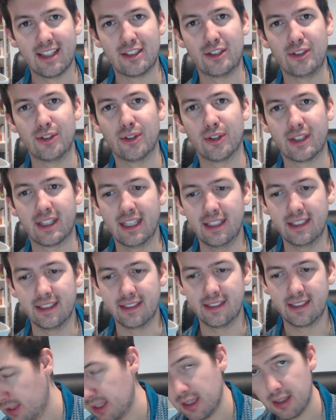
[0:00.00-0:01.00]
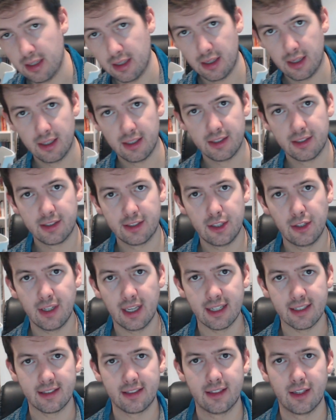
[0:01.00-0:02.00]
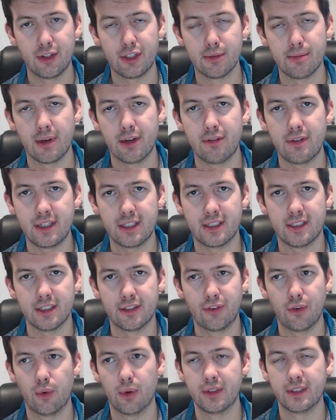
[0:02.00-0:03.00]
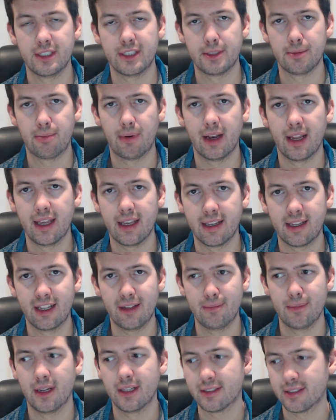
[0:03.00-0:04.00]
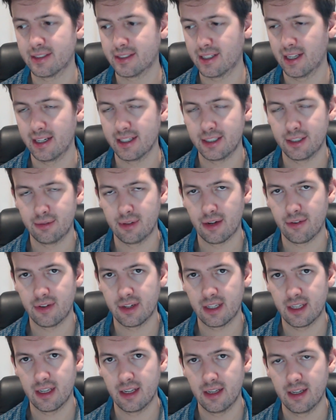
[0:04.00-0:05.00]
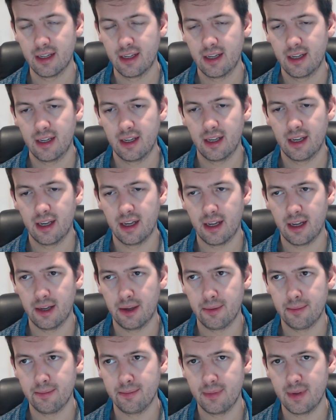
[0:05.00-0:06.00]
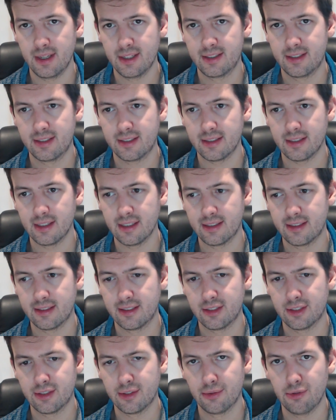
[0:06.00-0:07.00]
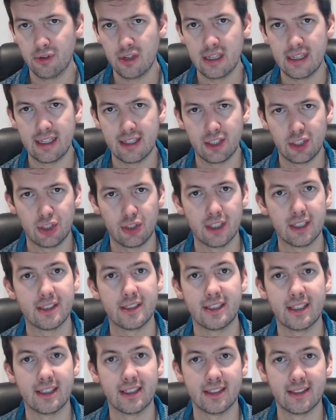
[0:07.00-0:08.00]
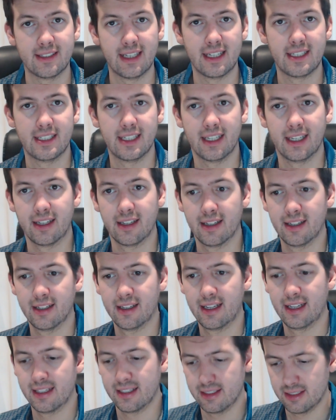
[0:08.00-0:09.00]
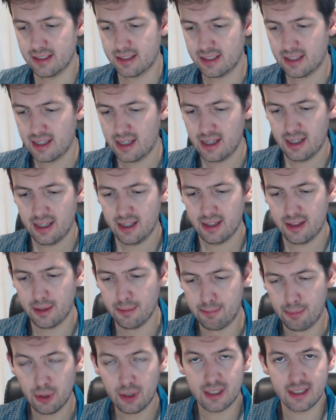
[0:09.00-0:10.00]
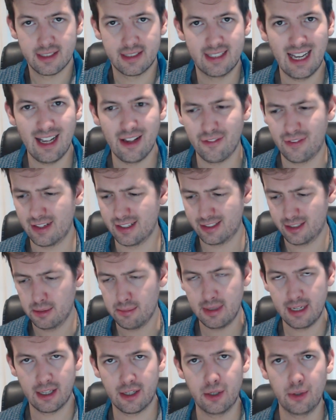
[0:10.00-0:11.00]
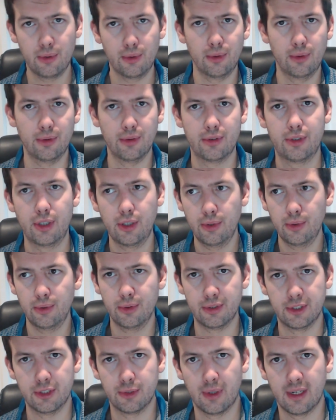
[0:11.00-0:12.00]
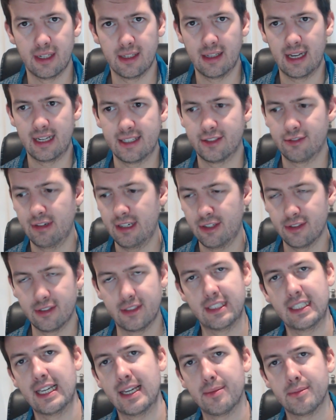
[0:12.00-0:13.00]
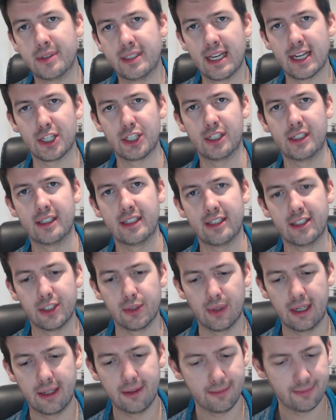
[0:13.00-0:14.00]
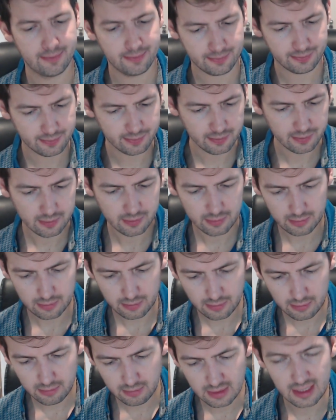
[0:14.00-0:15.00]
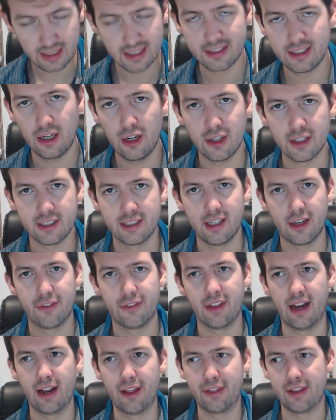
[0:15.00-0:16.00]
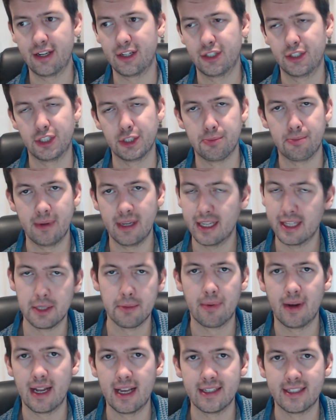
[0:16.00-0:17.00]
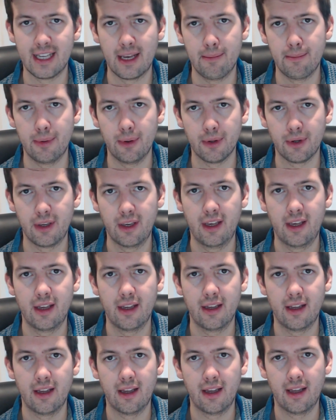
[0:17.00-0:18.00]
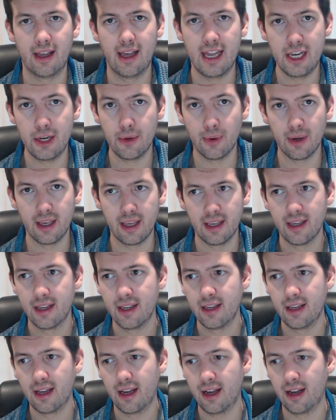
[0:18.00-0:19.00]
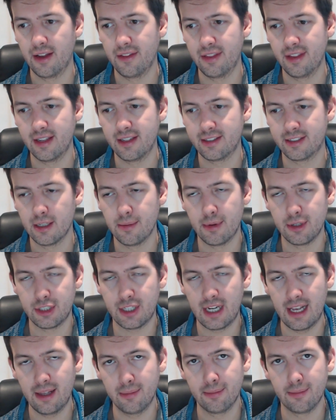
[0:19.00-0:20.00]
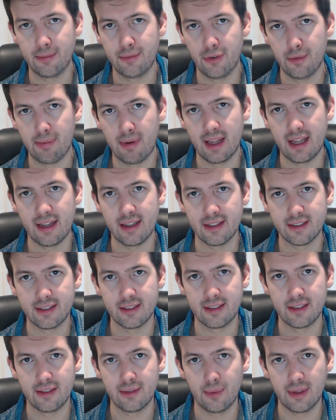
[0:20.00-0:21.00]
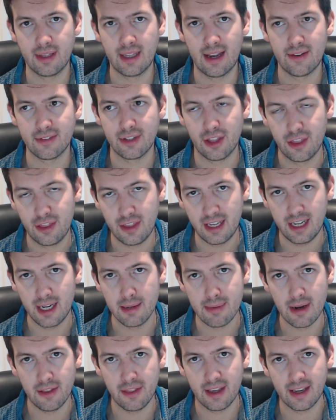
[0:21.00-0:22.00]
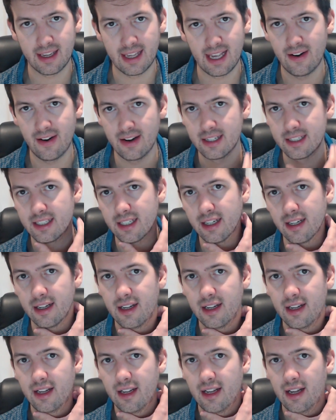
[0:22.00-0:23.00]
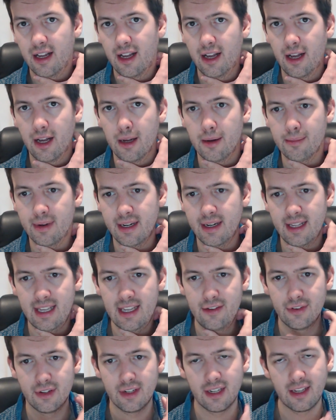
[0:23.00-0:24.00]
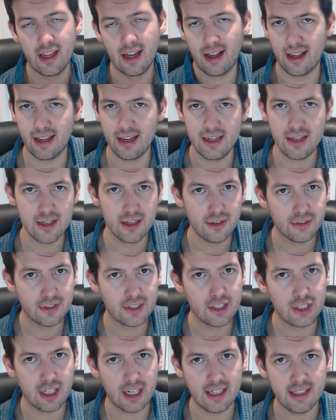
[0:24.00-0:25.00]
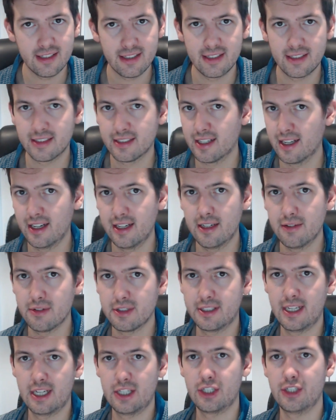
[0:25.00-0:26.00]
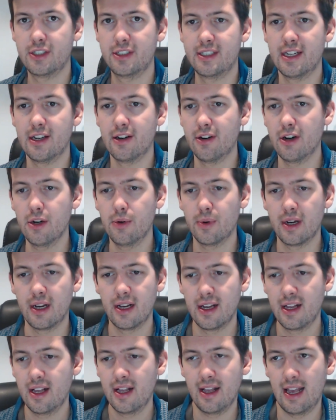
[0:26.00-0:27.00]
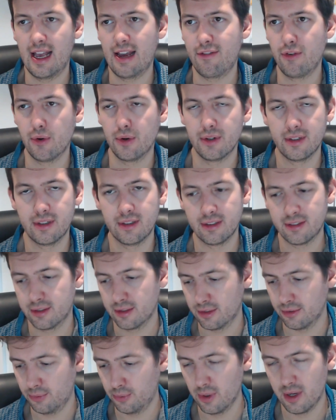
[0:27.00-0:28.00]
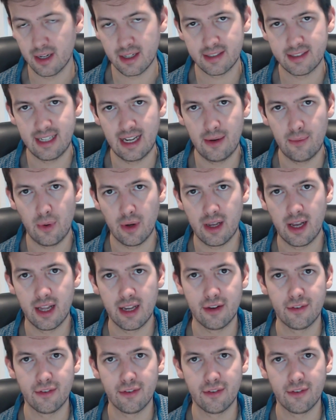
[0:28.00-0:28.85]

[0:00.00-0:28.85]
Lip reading: guild. So yes, those are my reasons for wanting to play Guildmaster's Guide to Ravnica. It's just a really interesting setting, and the book itself has so many cool tools as well. It has a good DM section in it as well. There's a lot of stuff that I think should just be in the player's handbook anyway. It's so much help for players when they have to think about their character. And it even kind of suggests kind of a session zero where everyone sort of works out what kind of